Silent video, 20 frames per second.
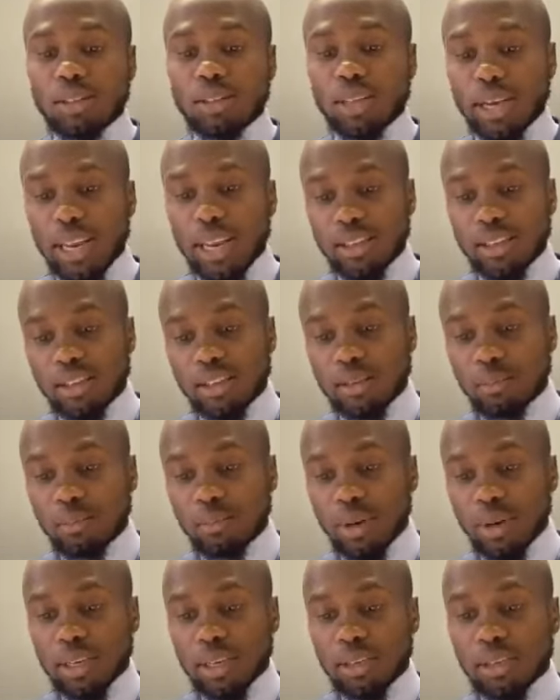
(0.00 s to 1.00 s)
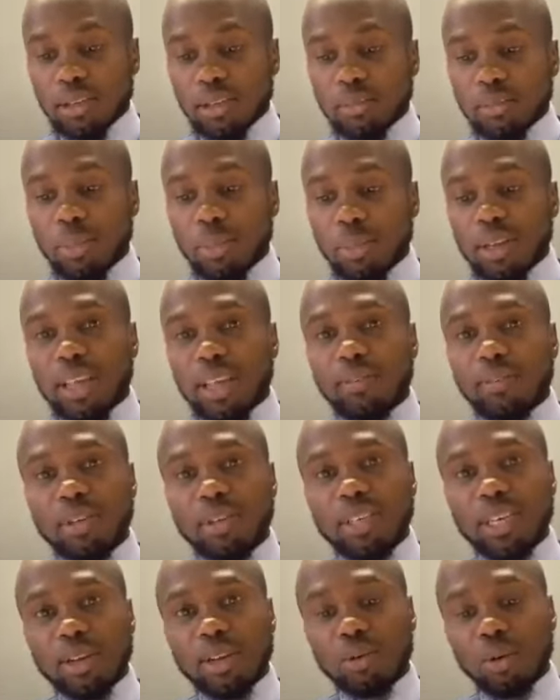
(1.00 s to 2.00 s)
The lease is in place, but they
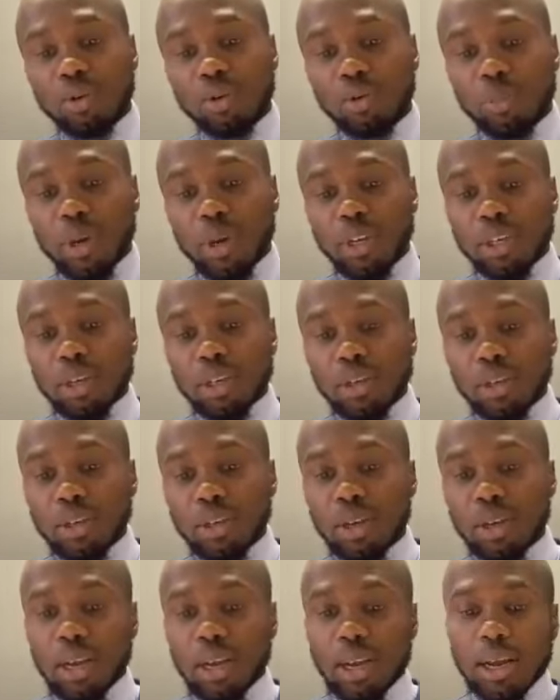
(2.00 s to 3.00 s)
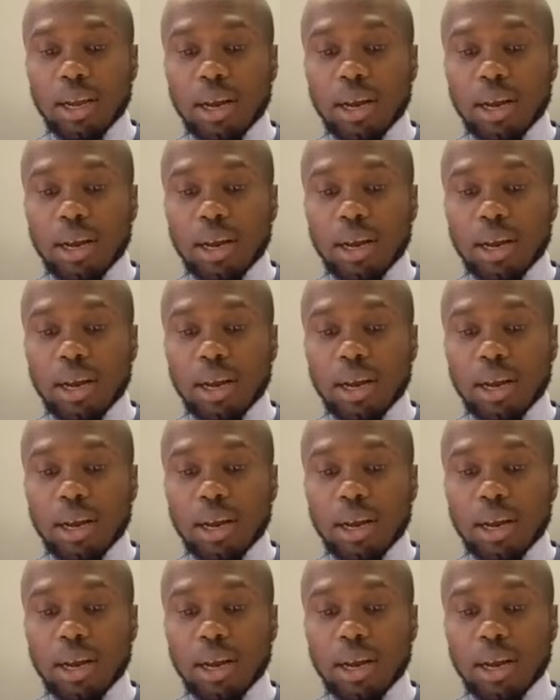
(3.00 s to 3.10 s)
haven't taken occupation.